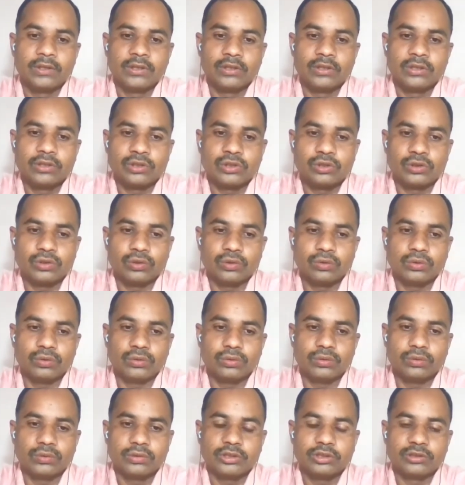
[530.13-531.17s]

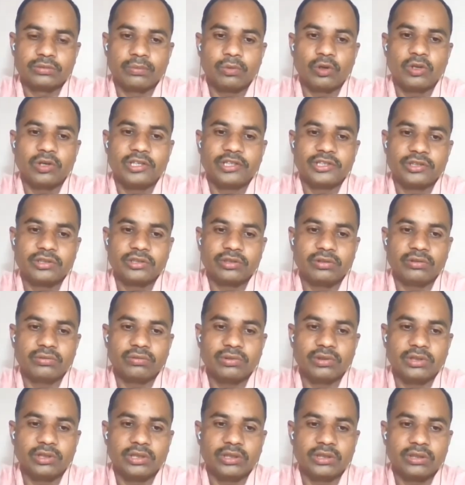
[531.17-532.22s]
So smallest
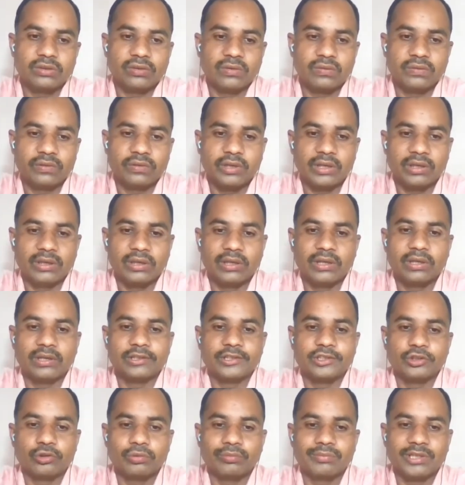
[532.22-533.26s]
unit of
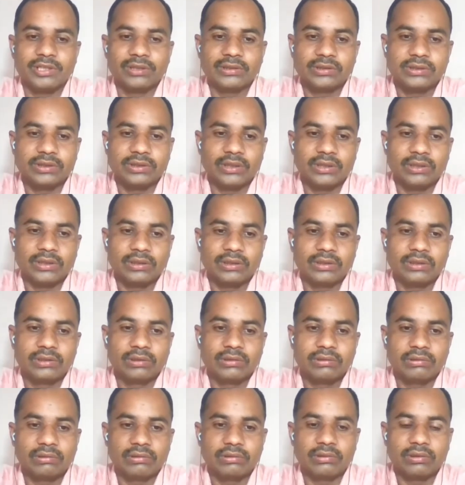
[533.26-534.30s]
energy, you may say
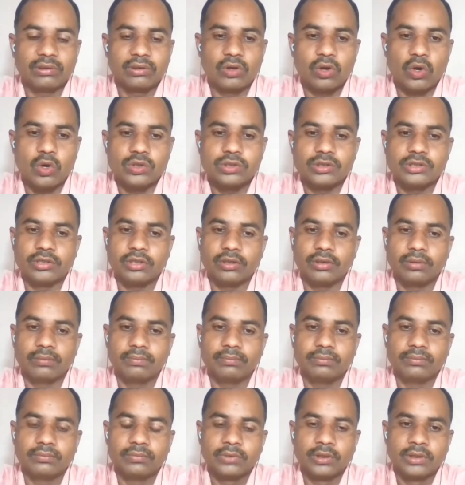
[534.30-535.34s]

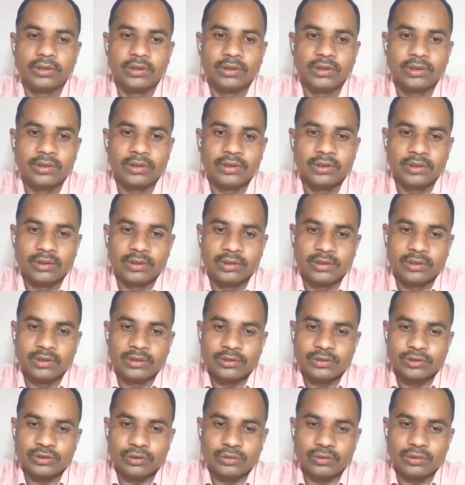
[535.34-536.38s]
quantum.
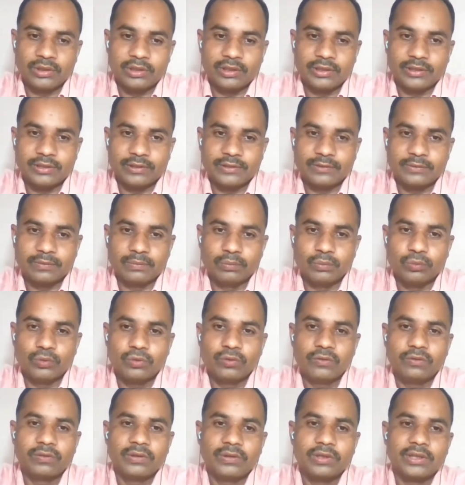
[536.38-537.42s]
So let us
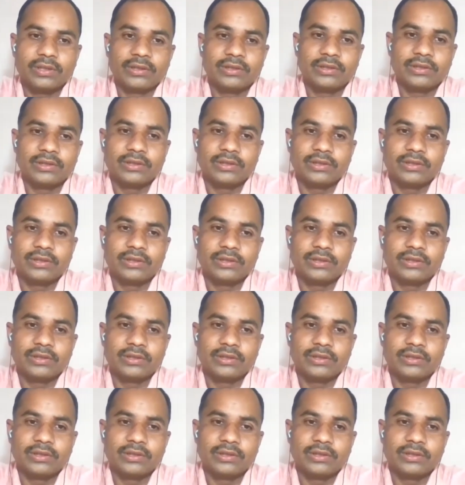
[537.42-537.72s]
move further.